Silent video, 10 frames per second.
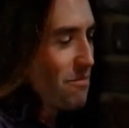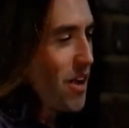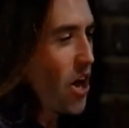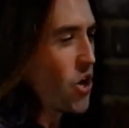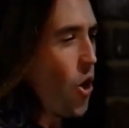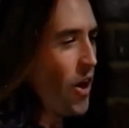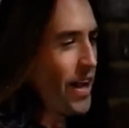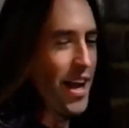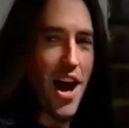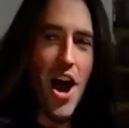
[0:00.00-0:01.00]
According
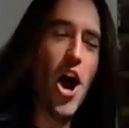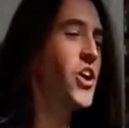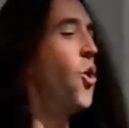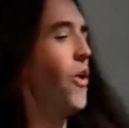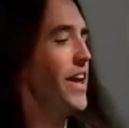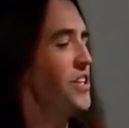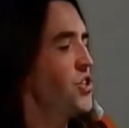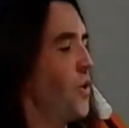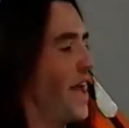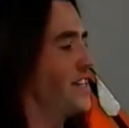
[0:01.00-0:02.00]
According
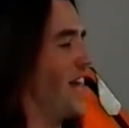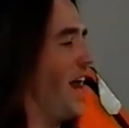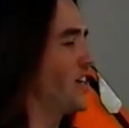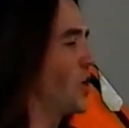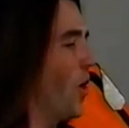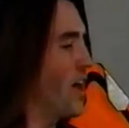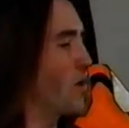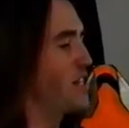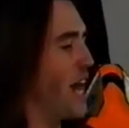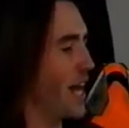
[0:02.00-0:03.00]
to a San Antonio,
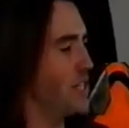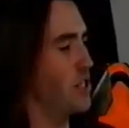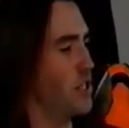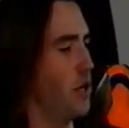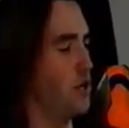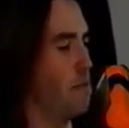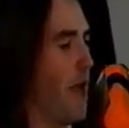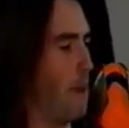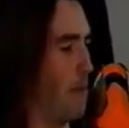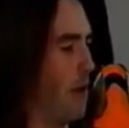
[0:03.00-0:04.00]
Texas
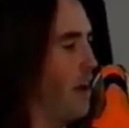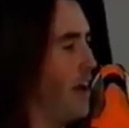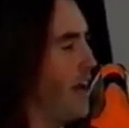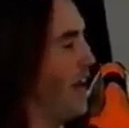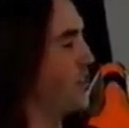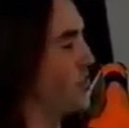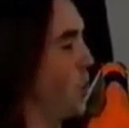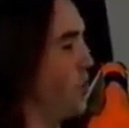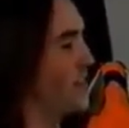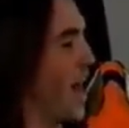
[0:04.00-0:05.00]
newspaper, in
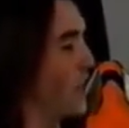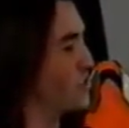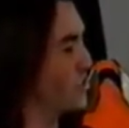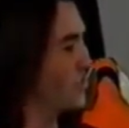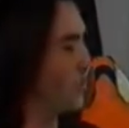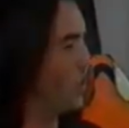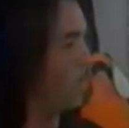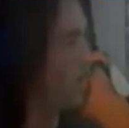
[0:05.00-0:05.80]
2002,